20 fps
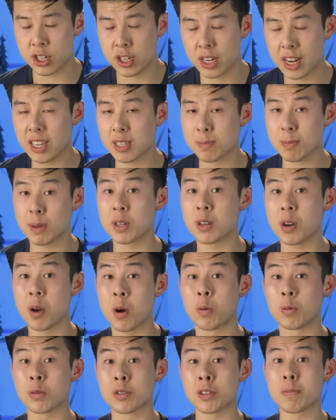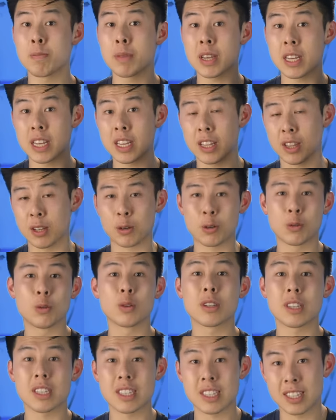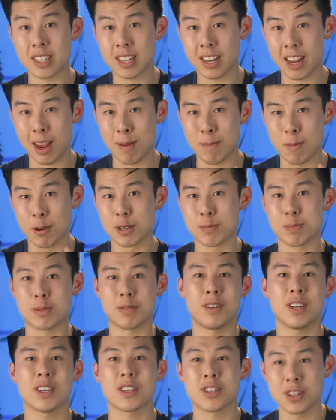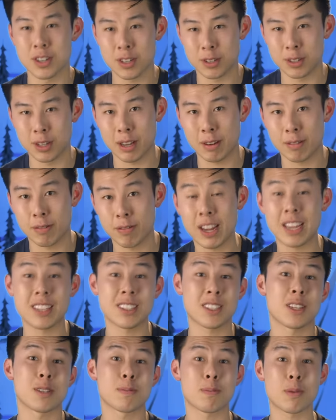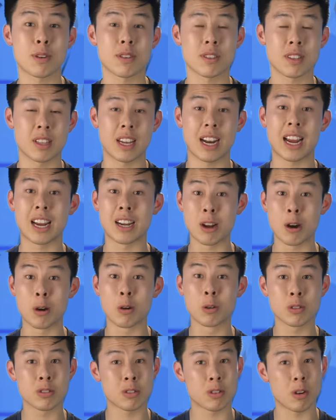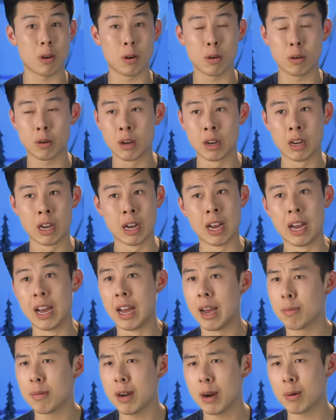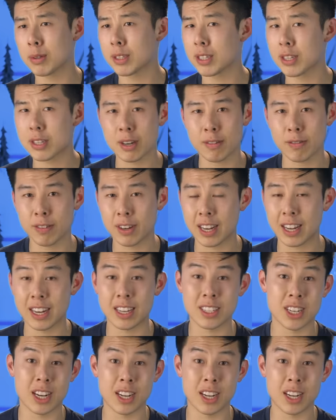She has been known to be the coolest and most professional and fanciest person that I know, so I'm not really sure if I got a